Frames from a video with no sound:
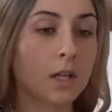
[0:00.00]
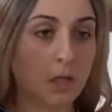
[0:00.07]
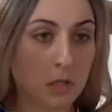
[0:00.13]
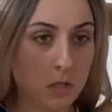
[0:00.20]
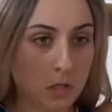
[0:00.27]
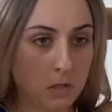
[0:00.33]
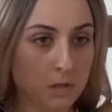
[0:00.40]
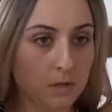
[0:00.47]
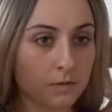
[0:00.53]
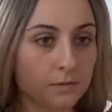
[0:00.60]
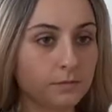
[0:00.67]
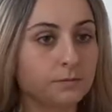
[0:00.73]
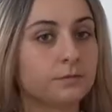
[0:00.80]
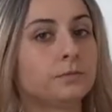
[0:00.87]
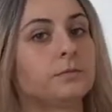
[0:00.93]

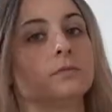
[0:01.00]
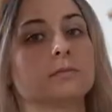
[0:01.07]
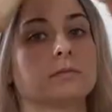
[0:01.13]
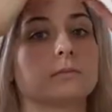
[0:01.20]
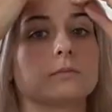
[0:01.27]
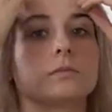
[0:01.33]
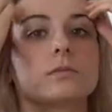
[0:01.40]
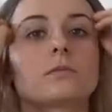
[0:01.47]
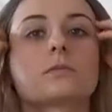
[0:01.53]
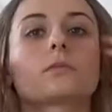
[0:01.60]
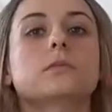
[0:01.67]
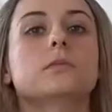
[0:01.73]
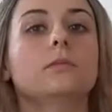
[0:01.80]
(silence)